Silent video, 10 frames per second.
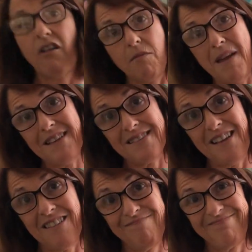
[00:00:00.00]
are
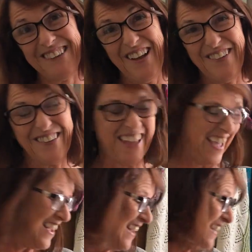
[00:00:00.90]
amazing.
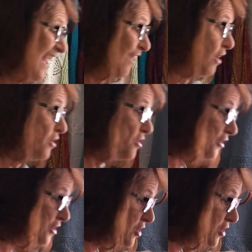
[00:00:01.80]
Okay, now another